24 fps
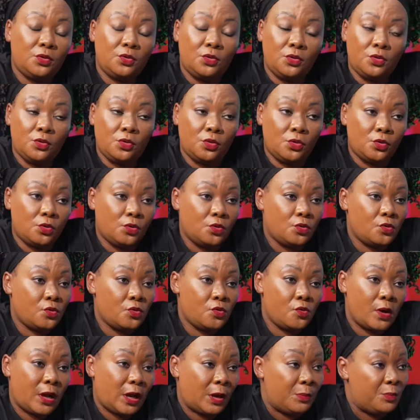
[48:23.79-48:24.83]
who
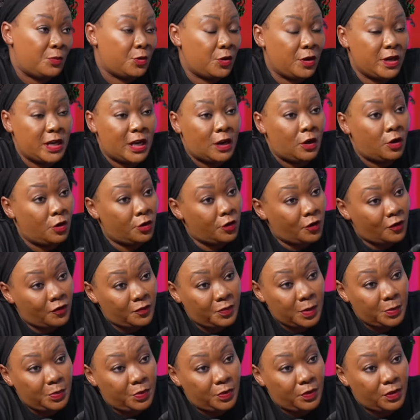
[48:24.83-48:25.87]
were employing a lot of
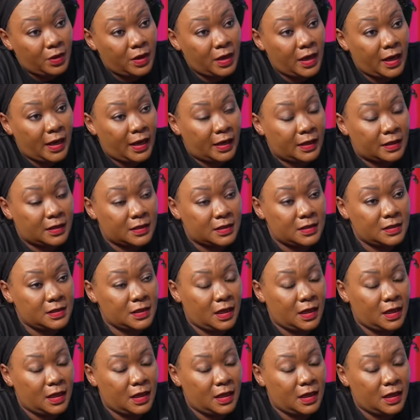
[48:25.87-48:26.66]
people, and